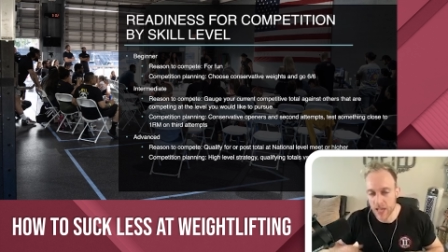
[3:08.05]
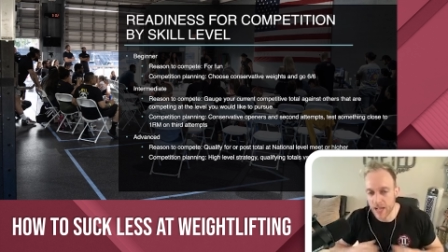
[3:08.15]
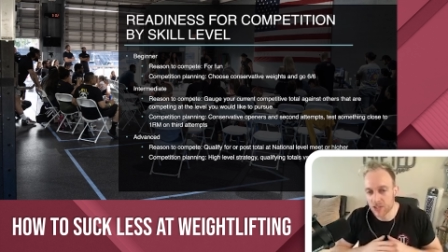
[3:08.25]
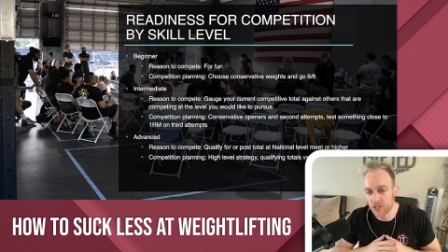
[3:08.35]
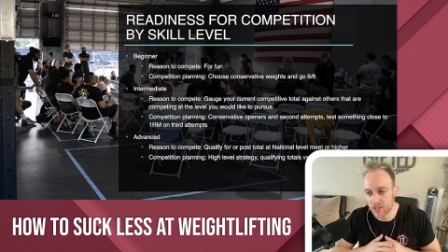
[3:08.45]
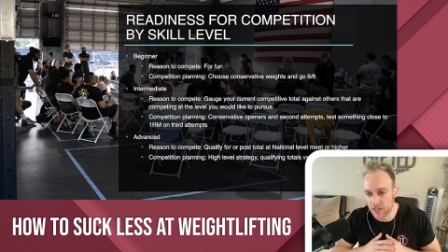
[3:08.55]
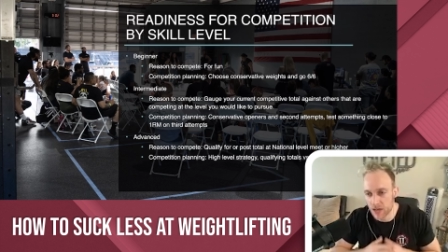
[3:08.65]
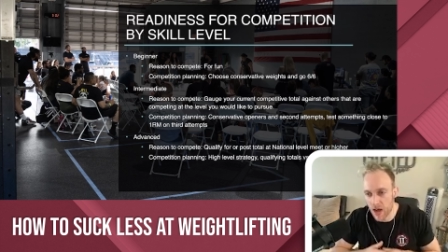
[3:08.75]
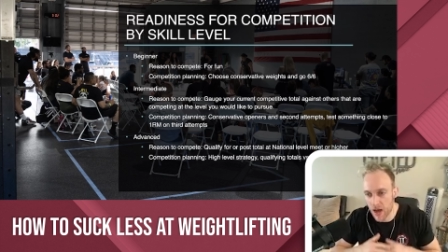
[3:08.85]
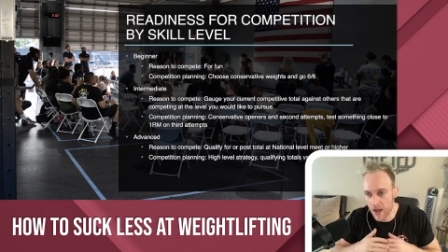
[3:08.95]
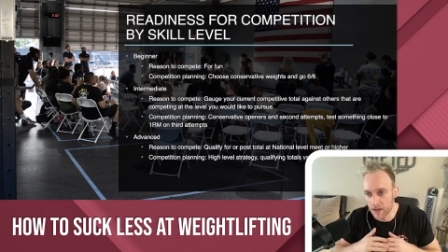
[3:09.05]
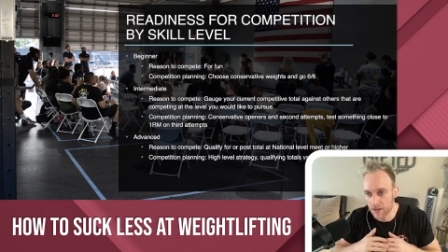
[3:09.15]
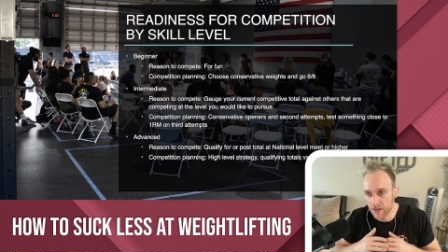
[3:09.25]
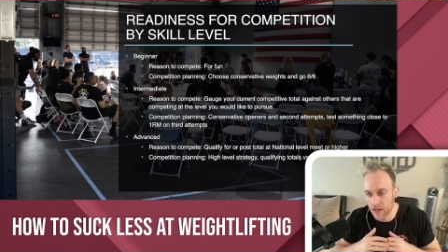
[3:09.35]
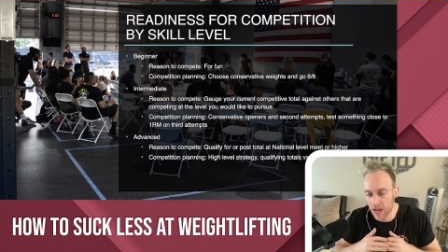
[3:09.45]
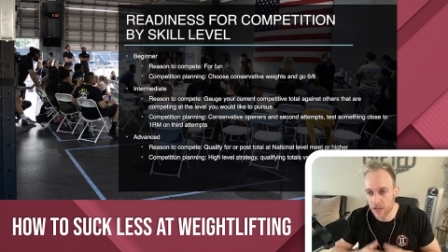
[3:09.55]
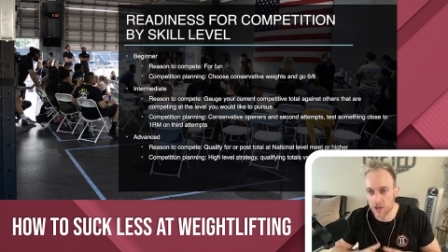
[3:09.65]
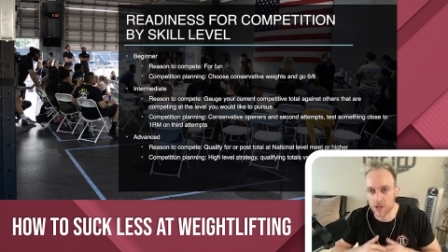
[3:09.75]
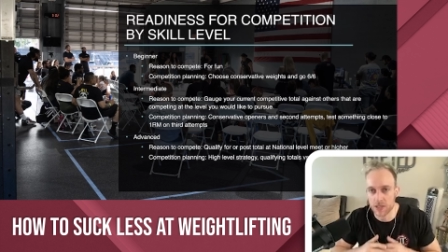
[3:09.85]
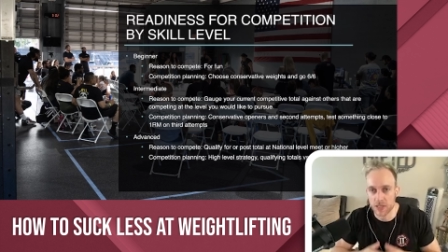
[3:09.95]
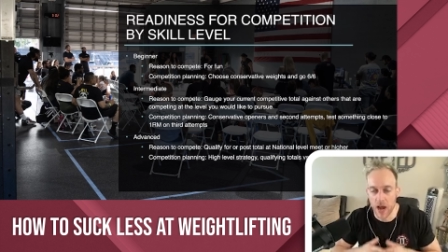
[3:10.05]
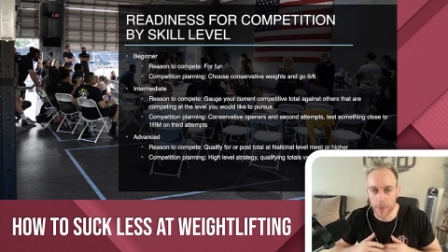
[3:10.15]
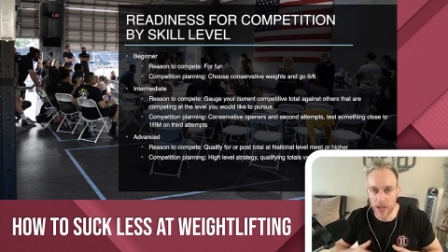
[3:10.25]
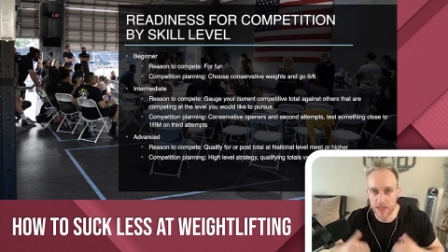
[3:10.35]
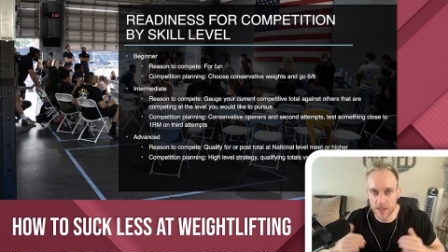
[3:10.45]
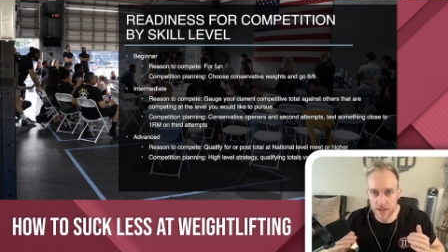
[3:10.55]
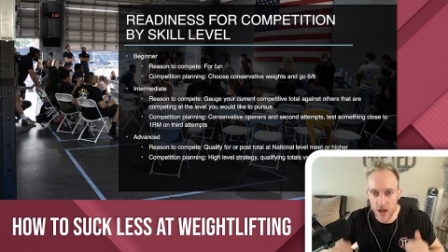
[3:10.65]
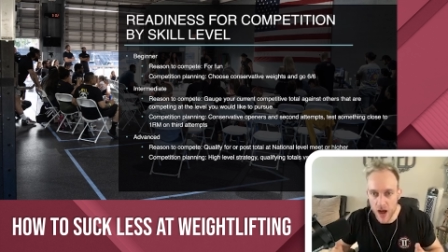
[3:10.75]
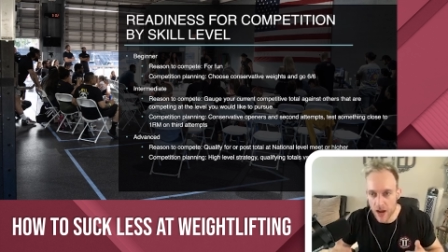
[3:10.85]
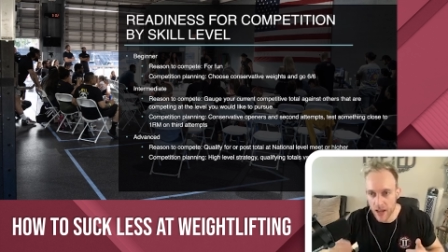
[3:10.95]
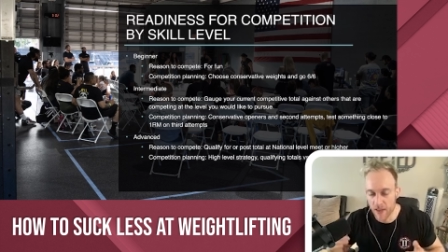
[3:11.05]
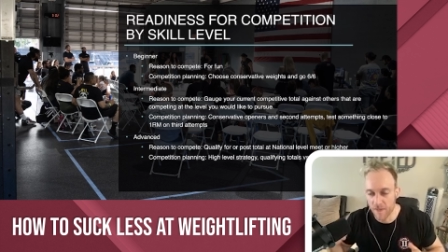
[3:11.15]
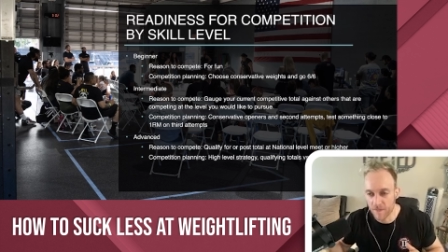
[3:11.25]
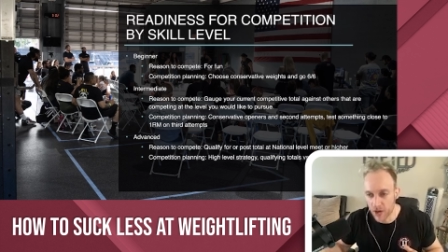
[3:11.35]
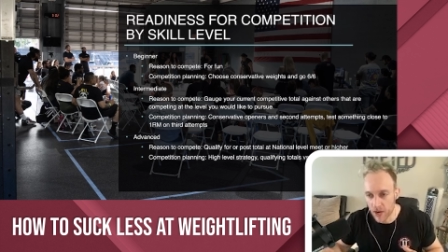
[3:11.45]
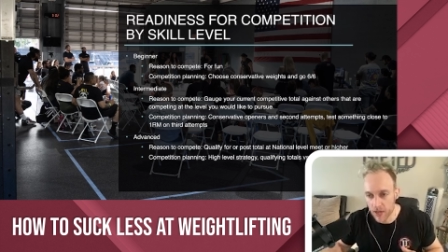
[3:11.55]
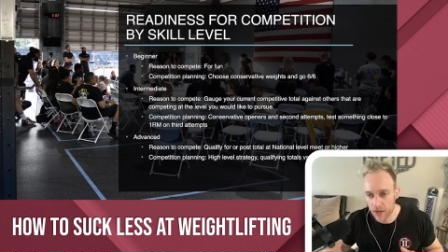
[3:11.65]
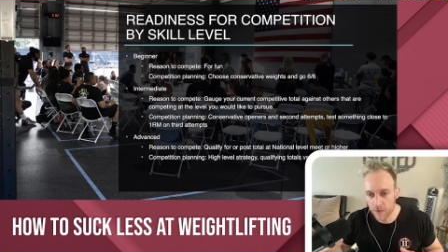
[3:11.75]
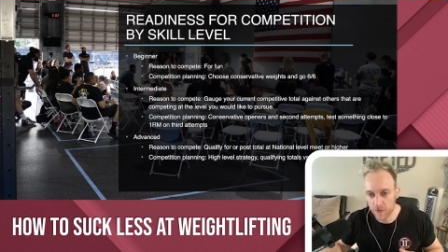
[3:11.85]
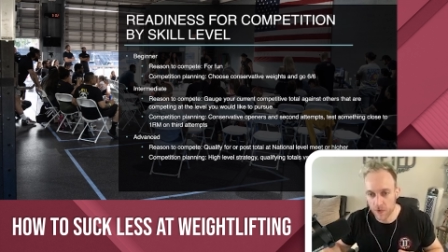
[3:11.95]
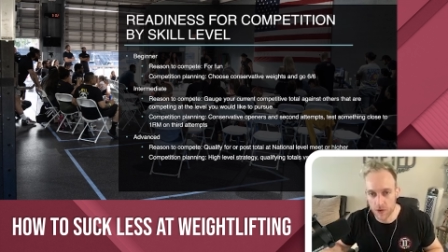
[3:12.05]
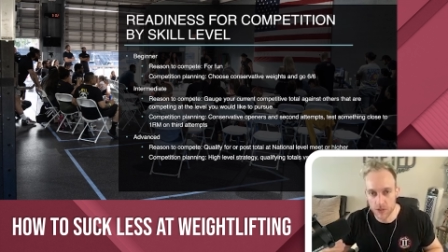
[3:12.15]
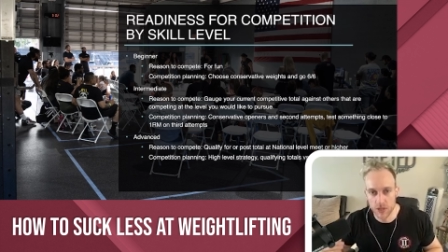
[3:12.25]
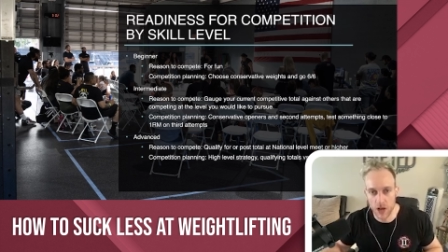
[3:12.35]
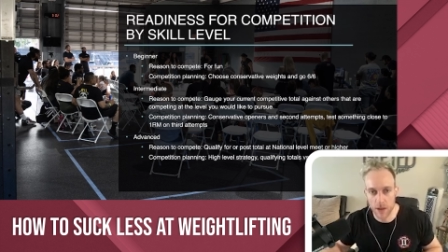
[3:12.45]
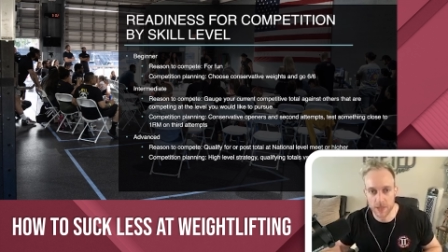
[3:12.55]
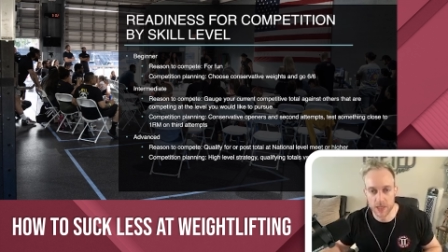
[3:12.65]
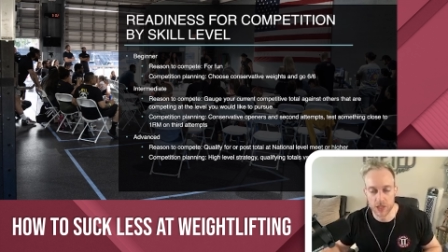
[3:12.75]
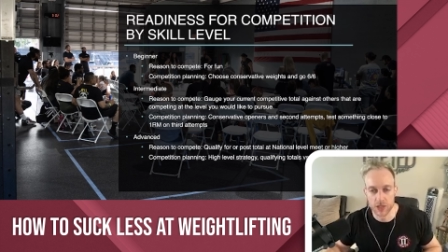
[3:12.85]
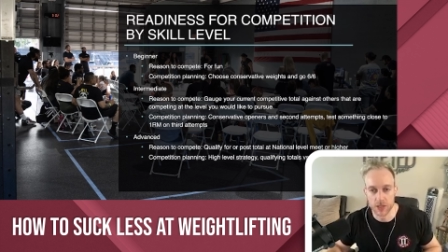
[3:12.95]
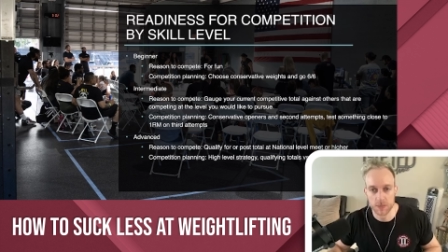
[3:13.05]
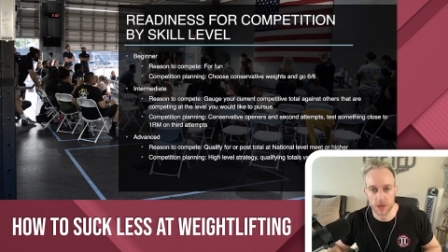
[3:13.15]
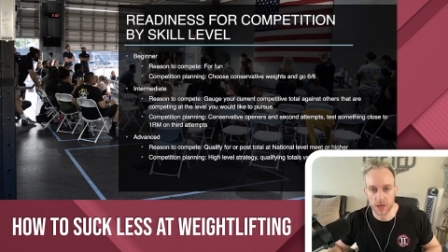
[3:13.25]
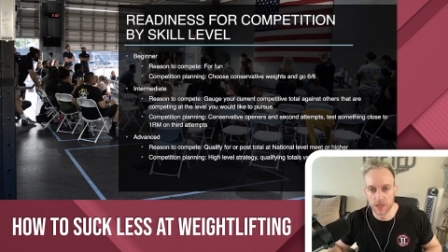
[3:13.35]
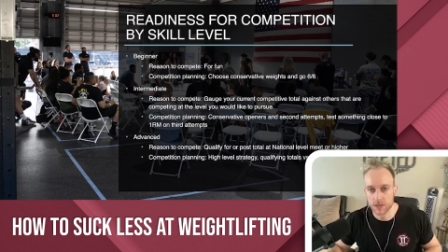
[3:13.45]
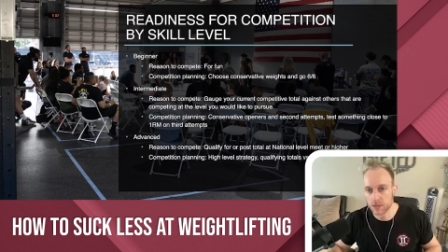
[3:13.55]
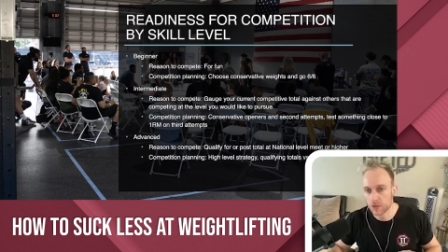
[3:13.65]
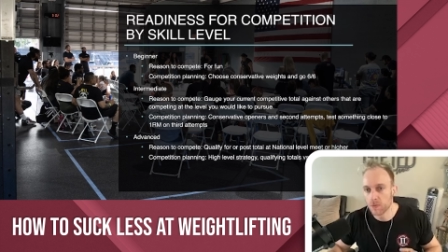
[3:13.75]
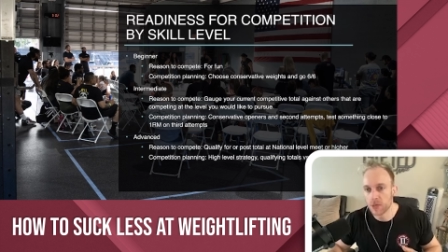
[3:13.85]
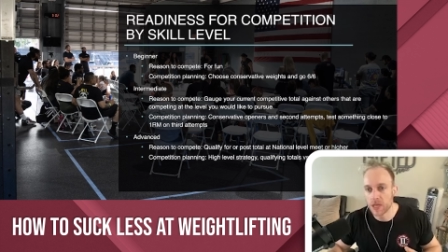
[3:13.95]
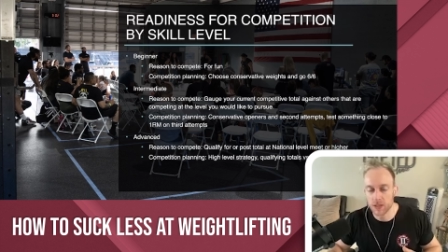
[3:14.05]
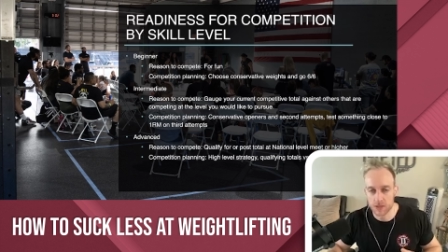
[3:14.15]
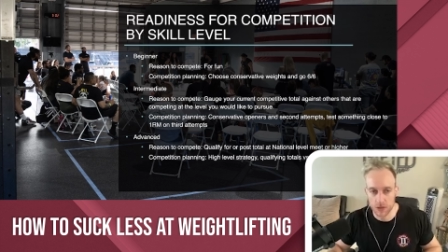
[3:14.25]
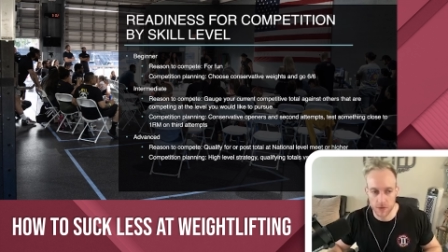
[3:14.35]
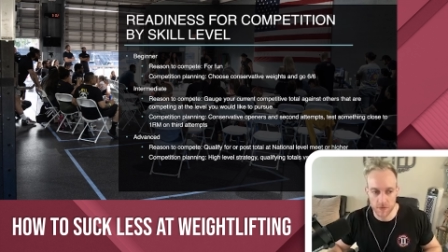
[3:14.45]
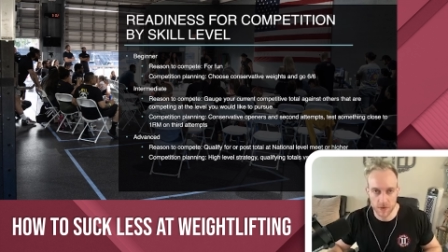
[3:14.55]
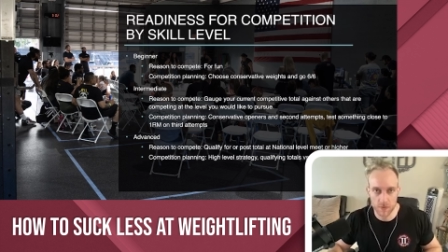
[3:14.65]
That's just not a good time. That's not a fun first competition experience. So be conservative.